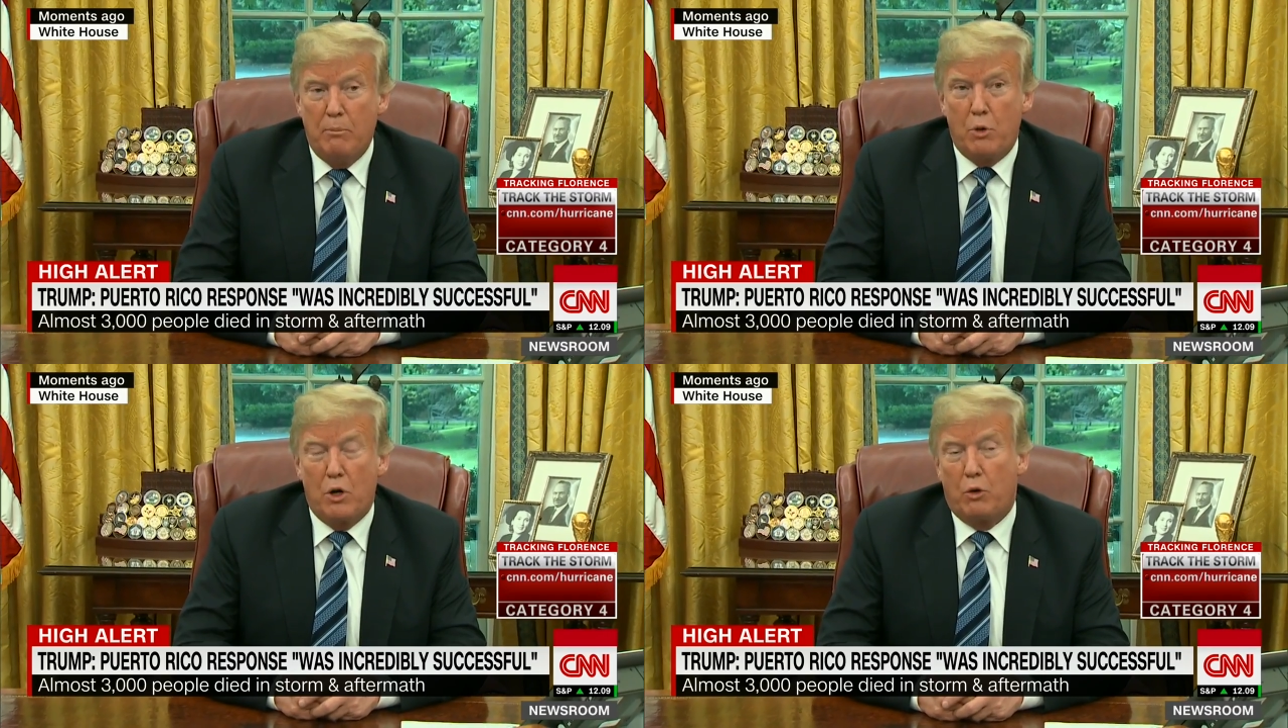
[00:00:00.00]

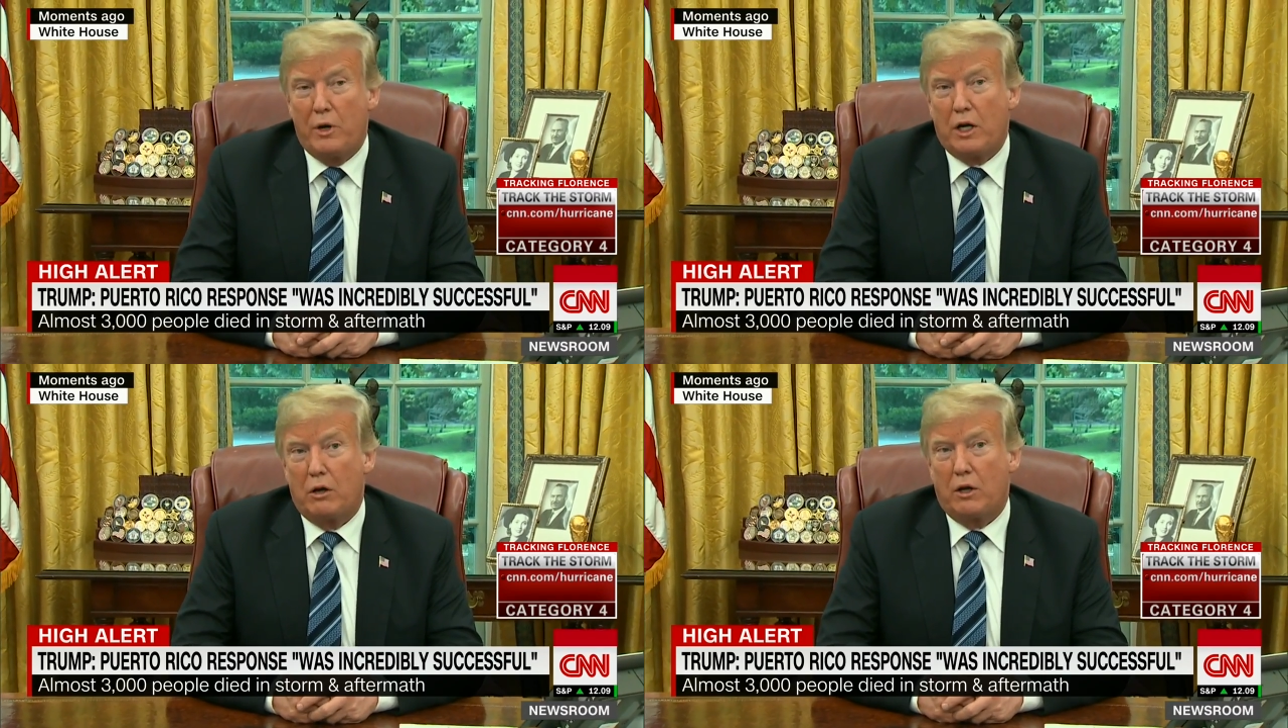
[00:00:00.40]
Puerto
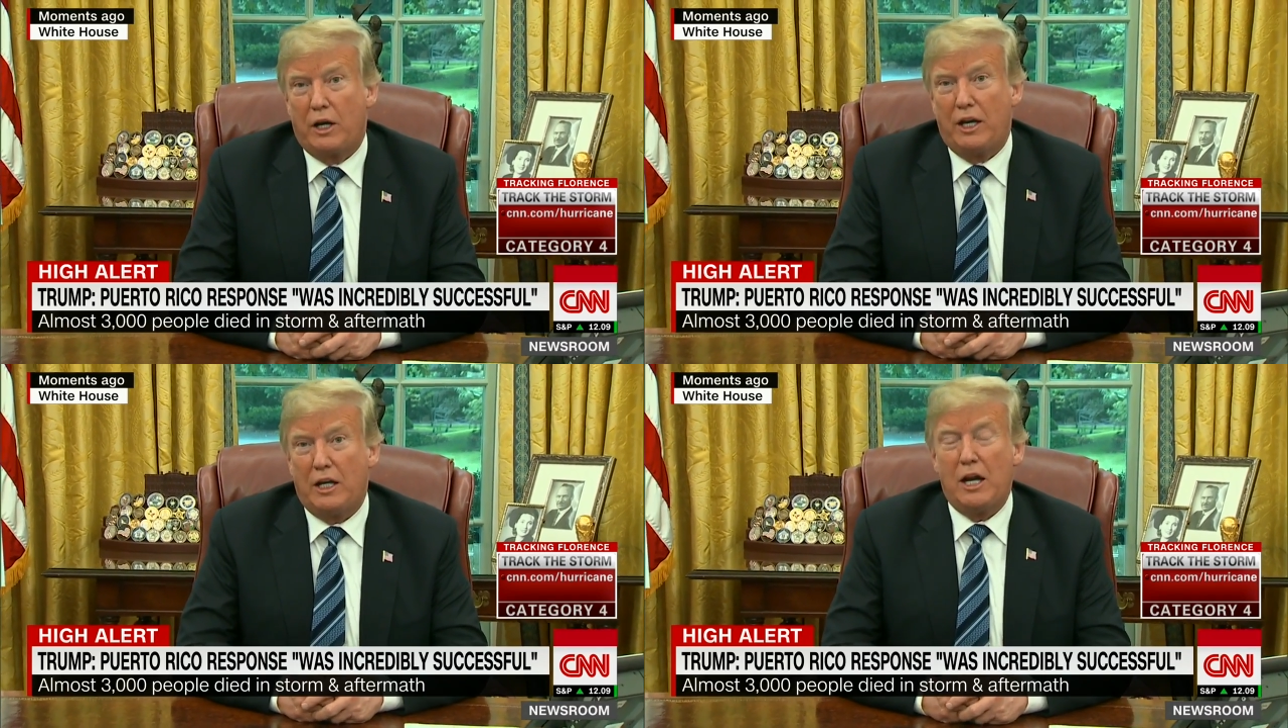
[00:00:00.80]
Rico
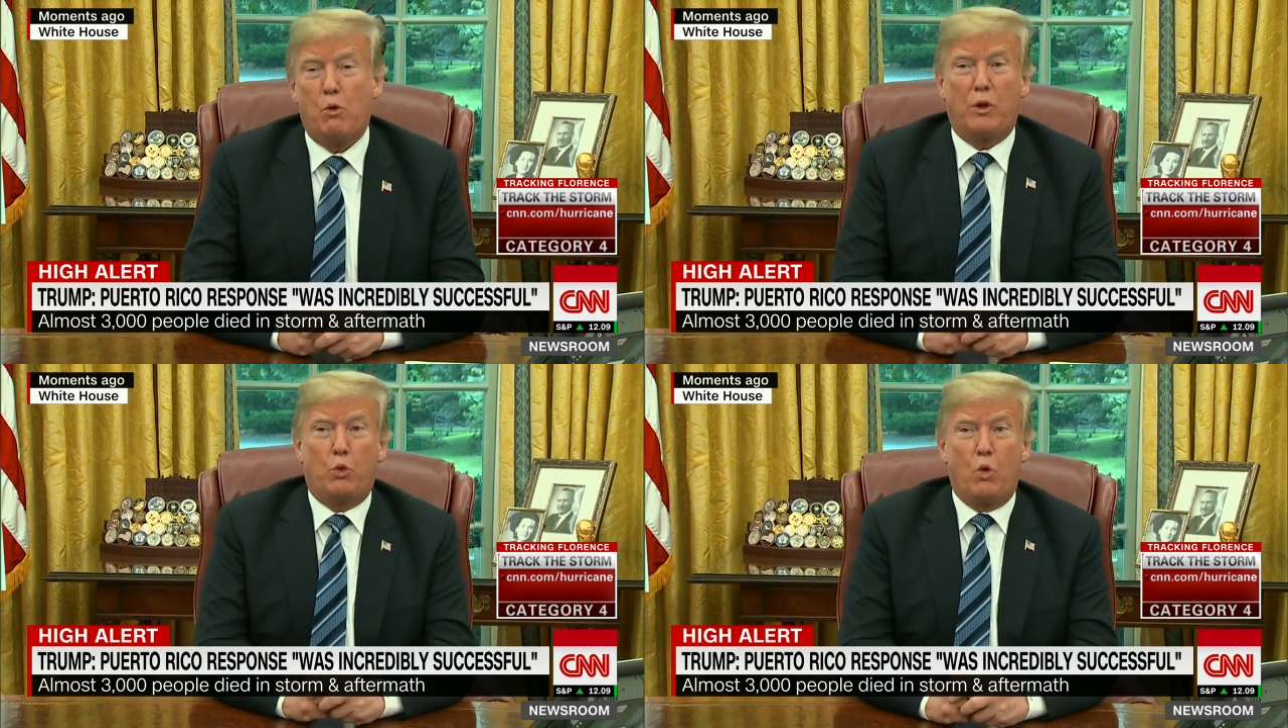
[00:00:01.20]
got hit
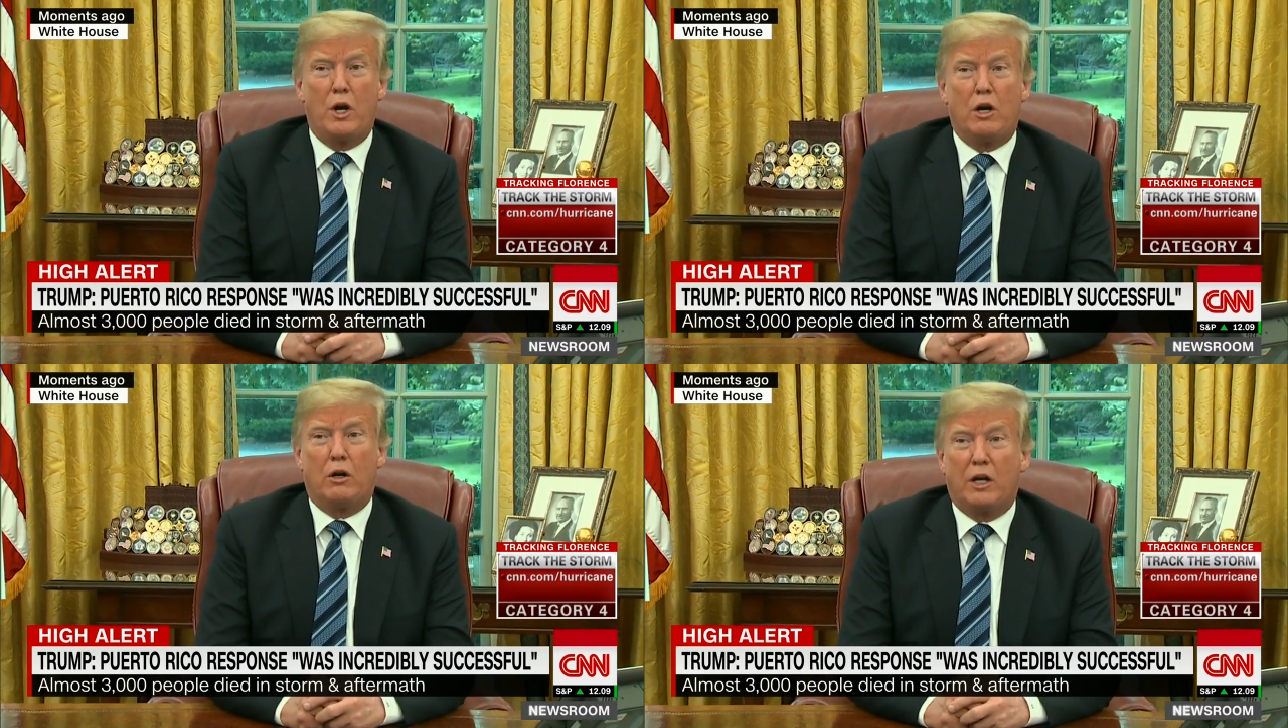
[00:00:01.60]
not with
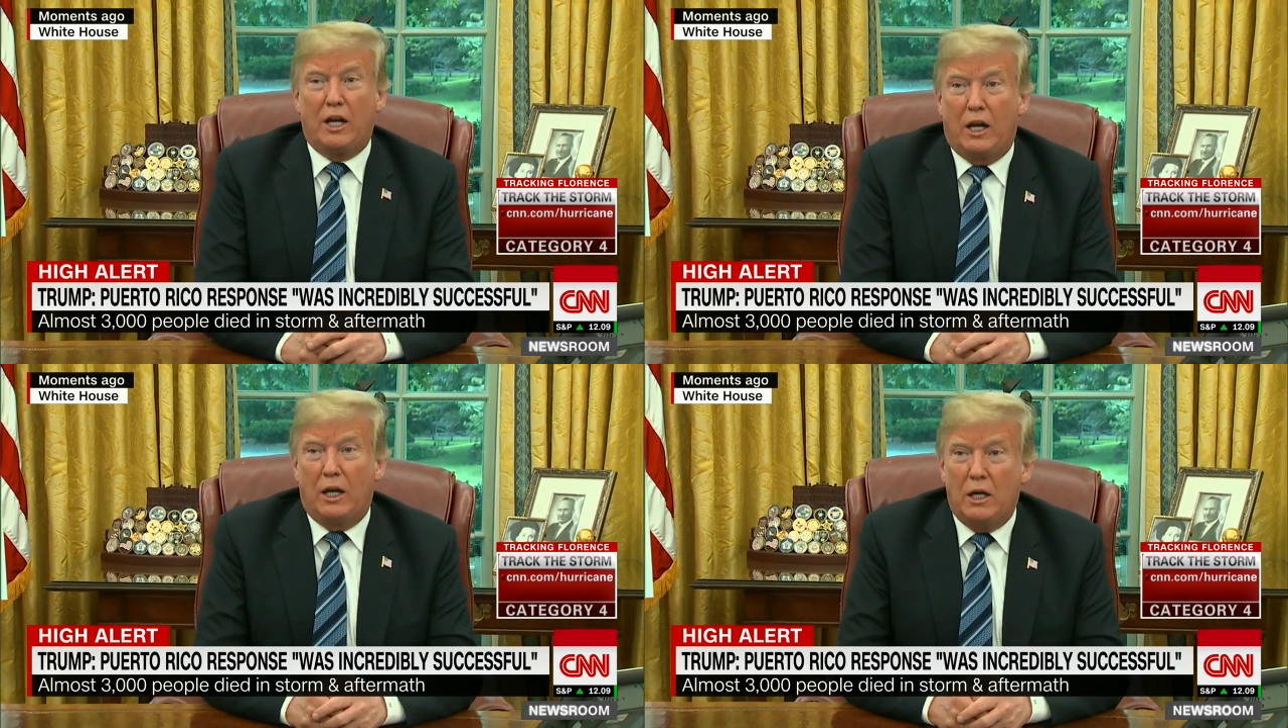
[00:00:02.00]
one
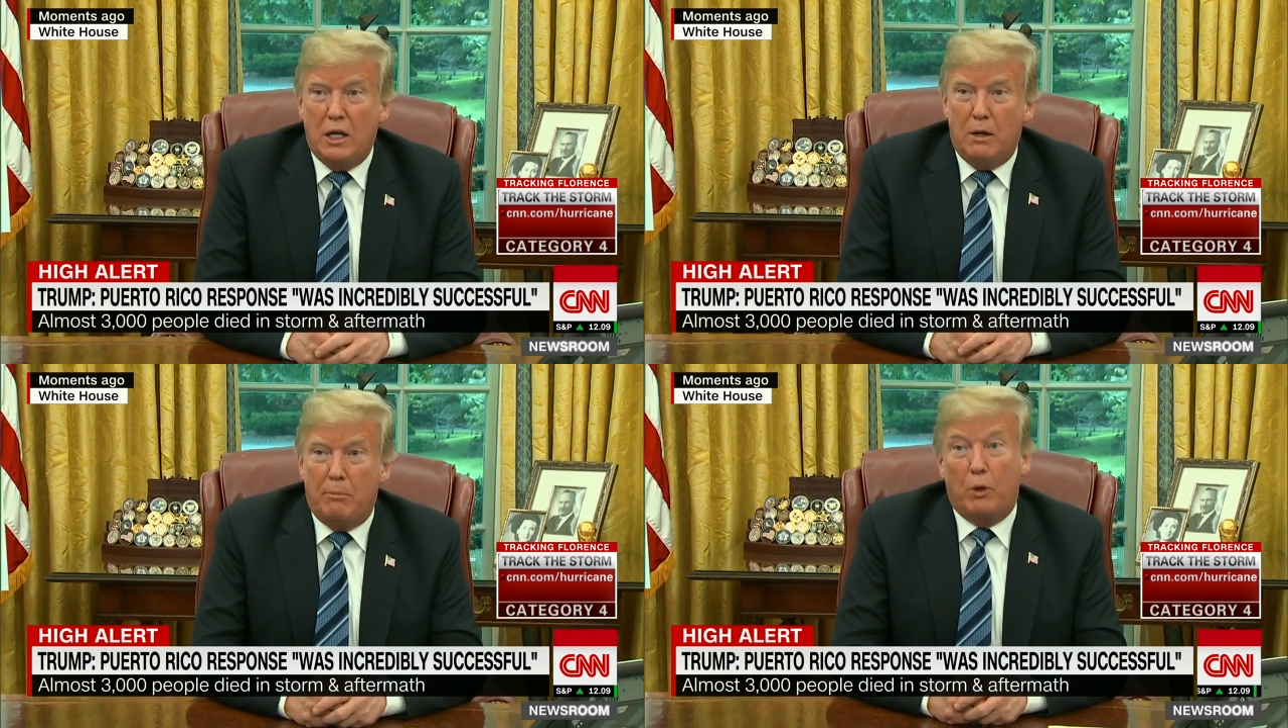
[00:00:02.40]
hurricane,
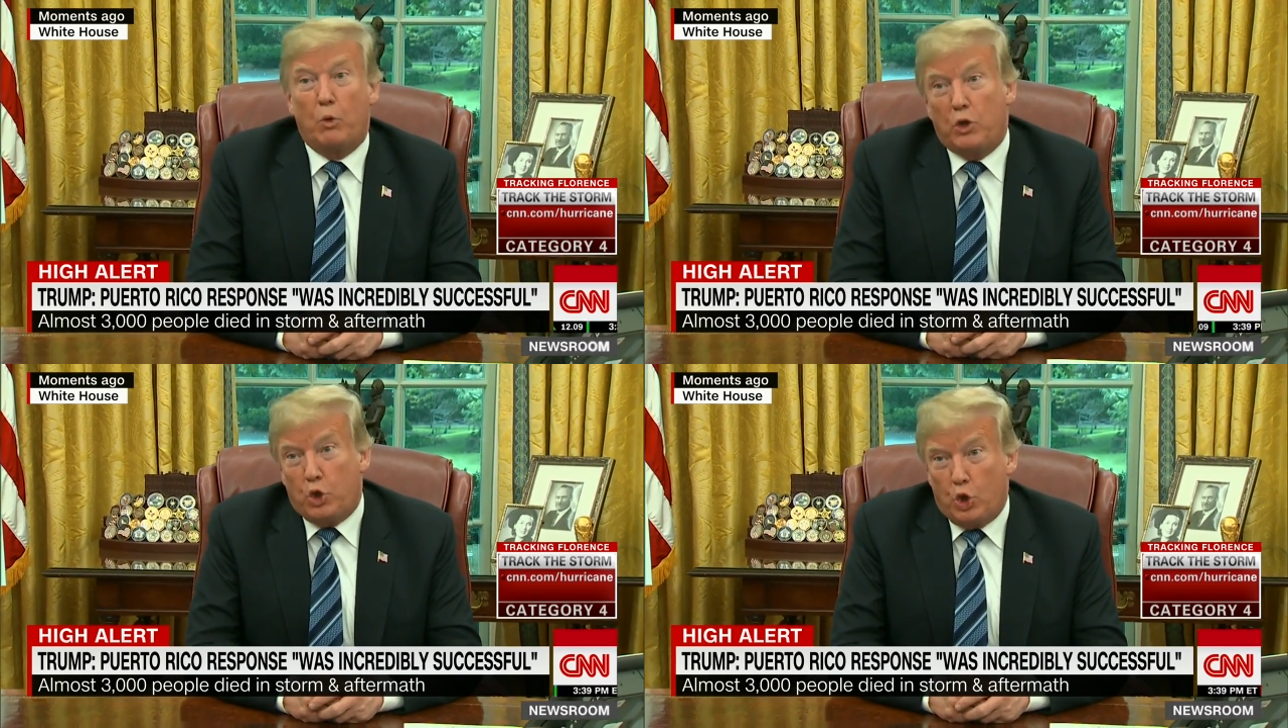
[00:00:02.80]
but
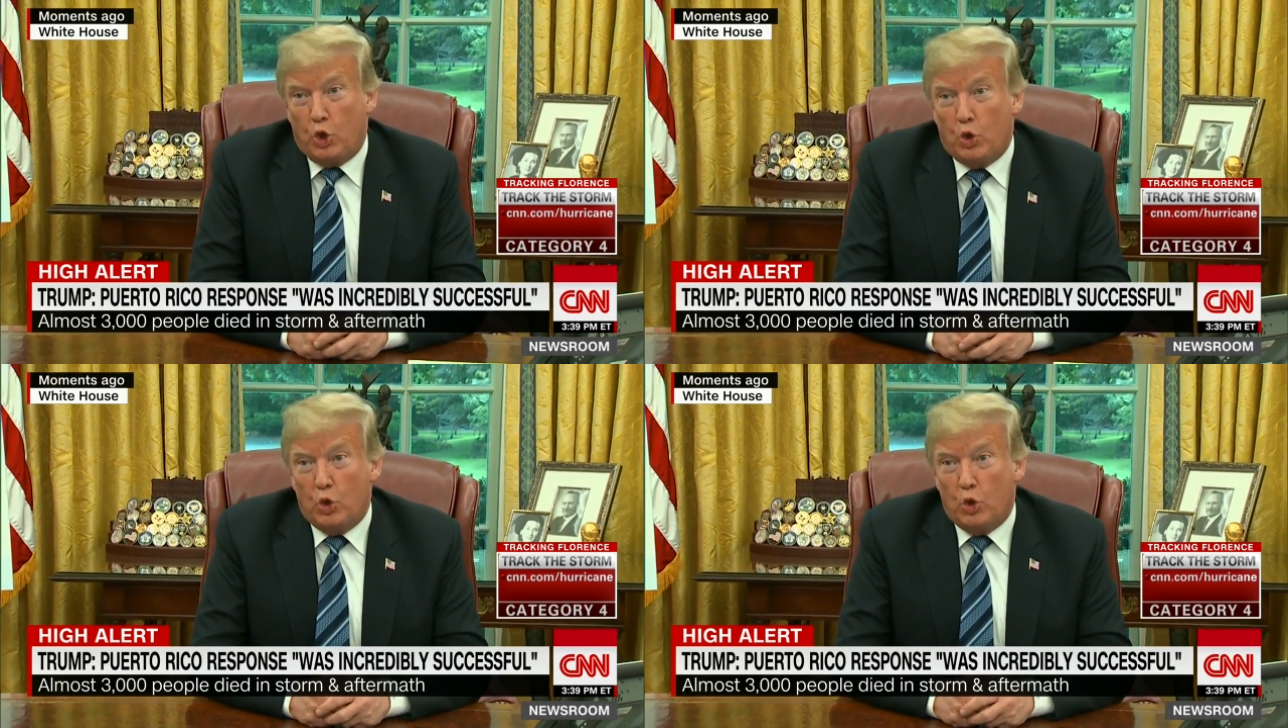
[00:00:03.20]
with two.